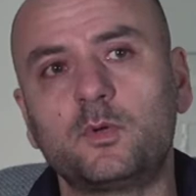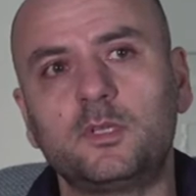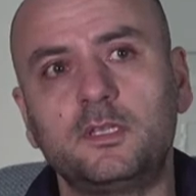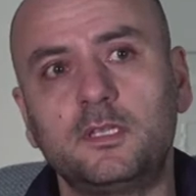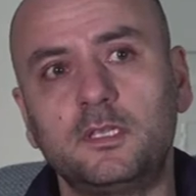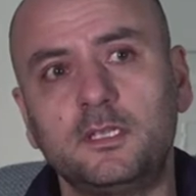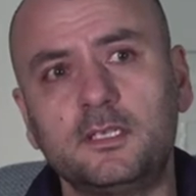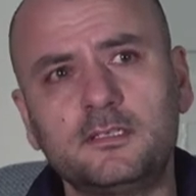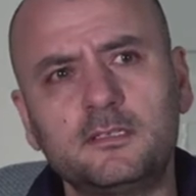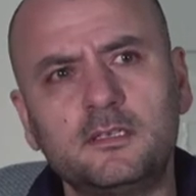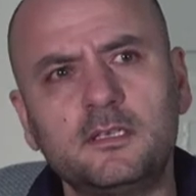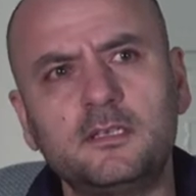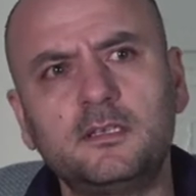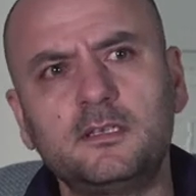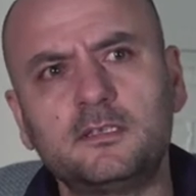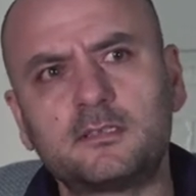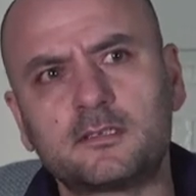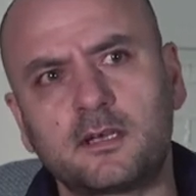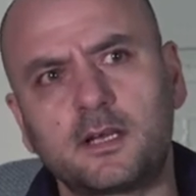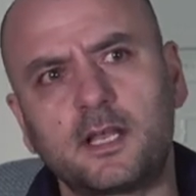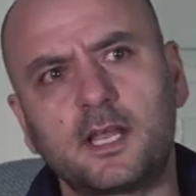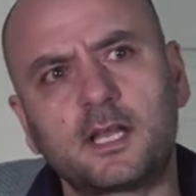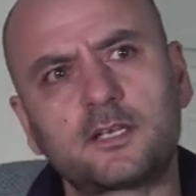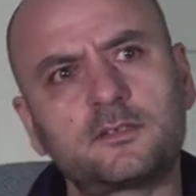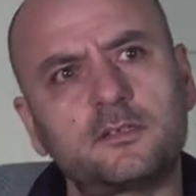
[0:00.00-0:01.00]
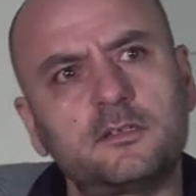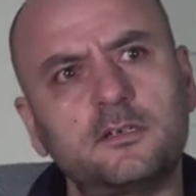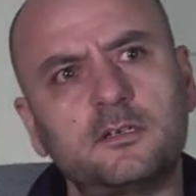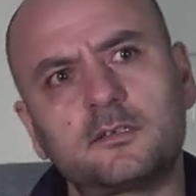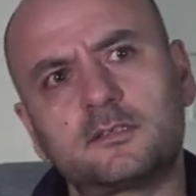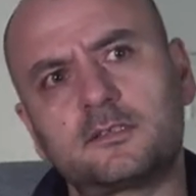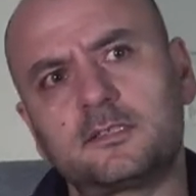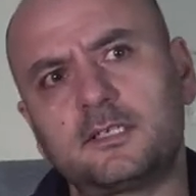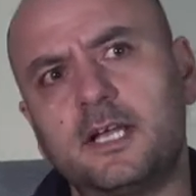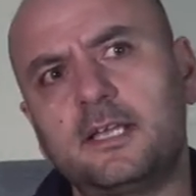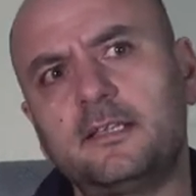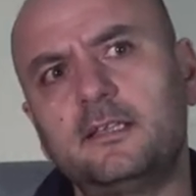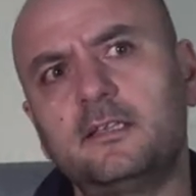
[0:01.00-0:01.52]
the Yazidis are actually
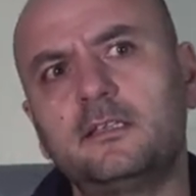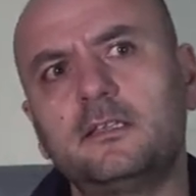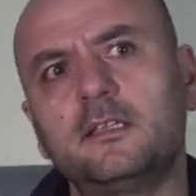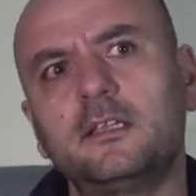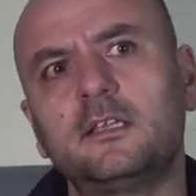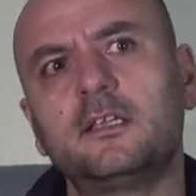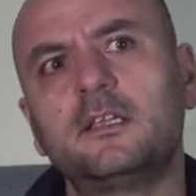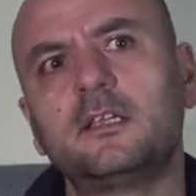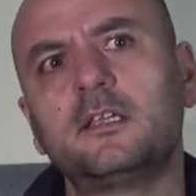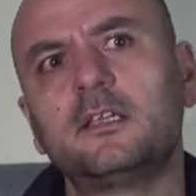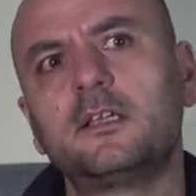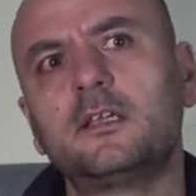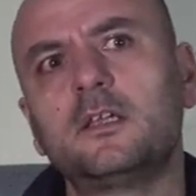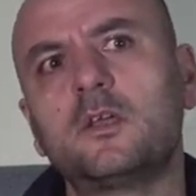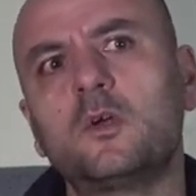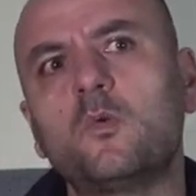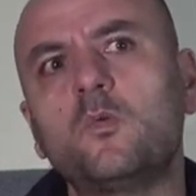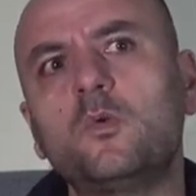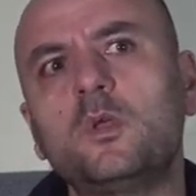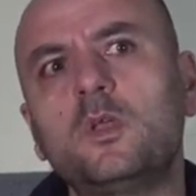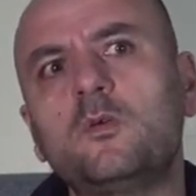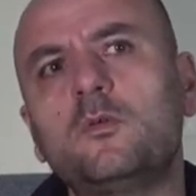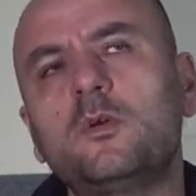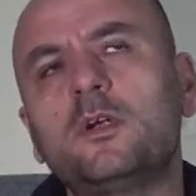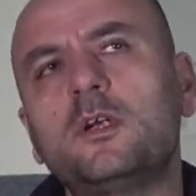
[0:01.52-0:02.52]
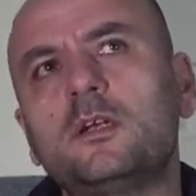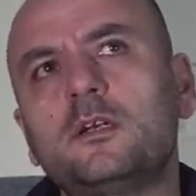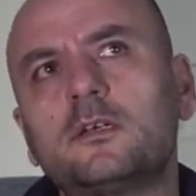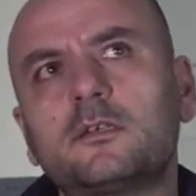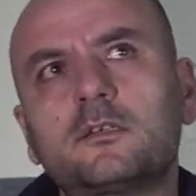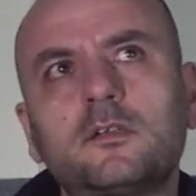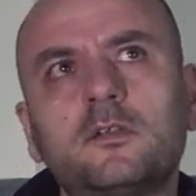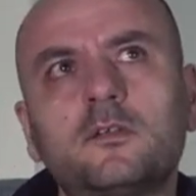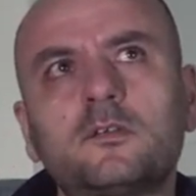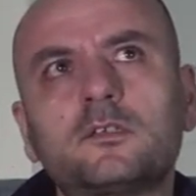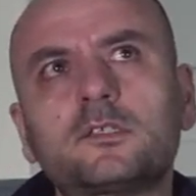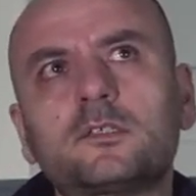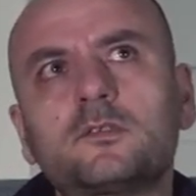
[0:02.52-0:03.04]
resided. We were
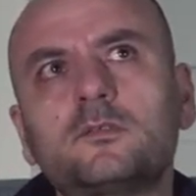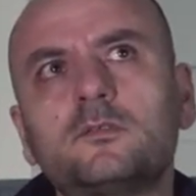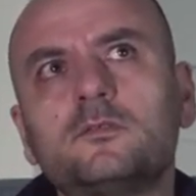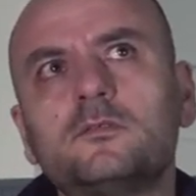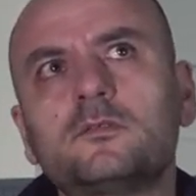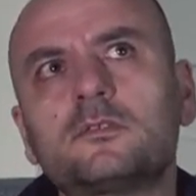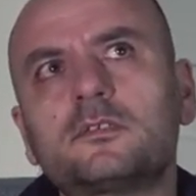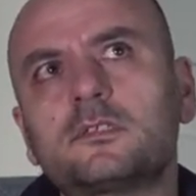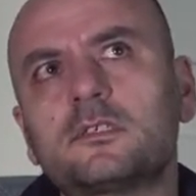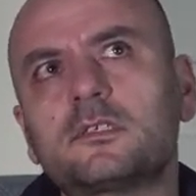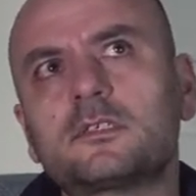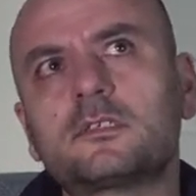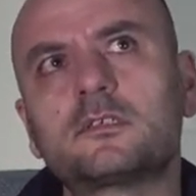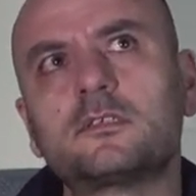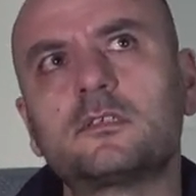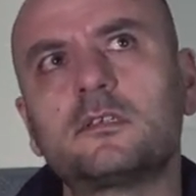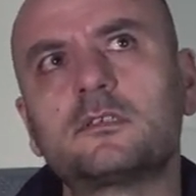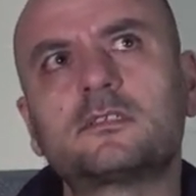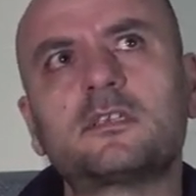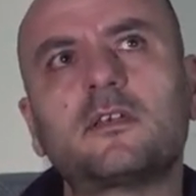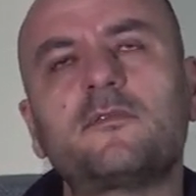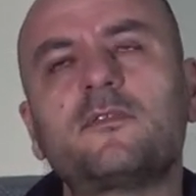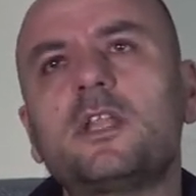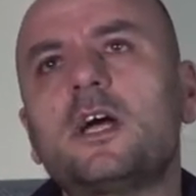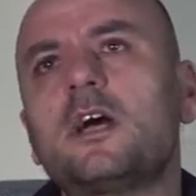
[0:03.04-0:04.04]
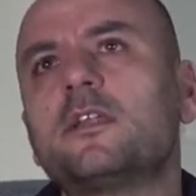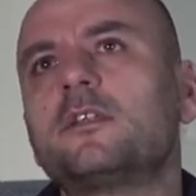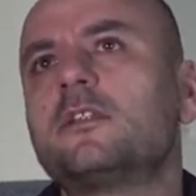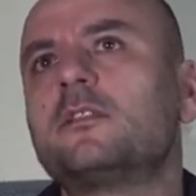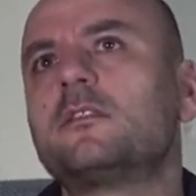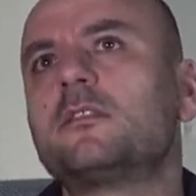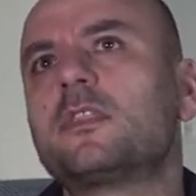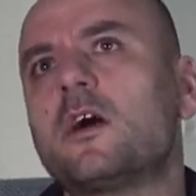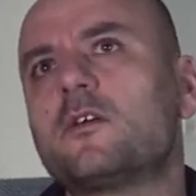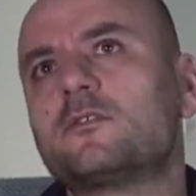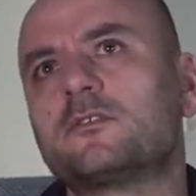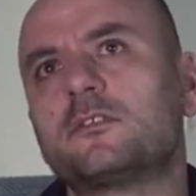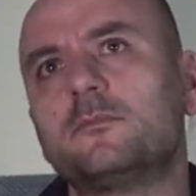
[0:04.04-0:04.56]
close to
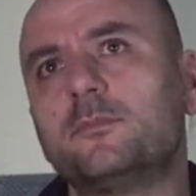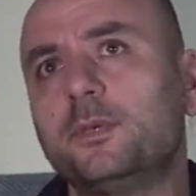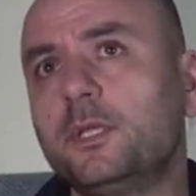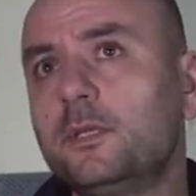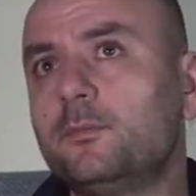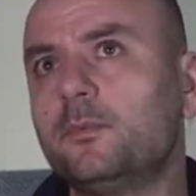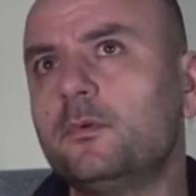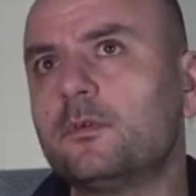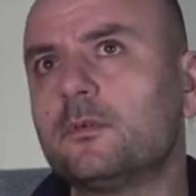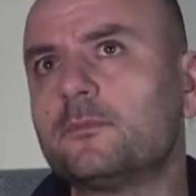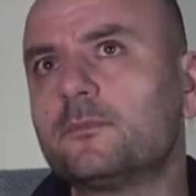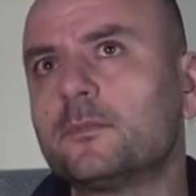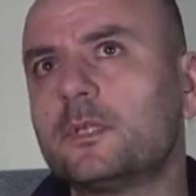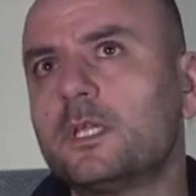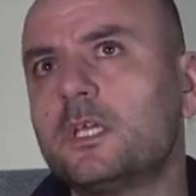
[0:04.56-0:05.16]
700,000 people.